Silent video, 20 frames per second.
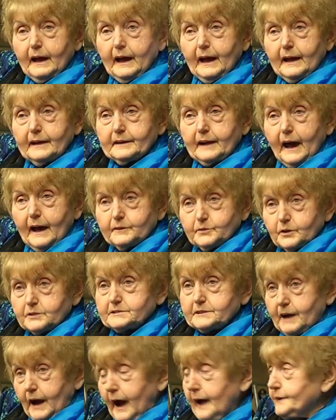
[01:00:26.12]
And I
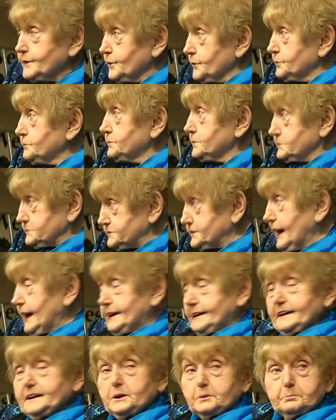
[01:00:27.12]
was kind of
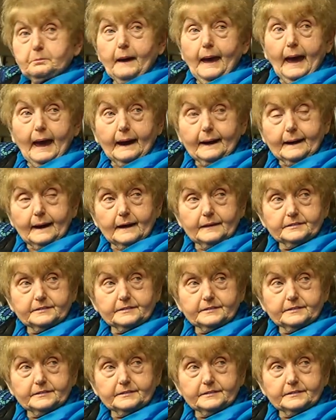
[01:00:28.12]
taken aback.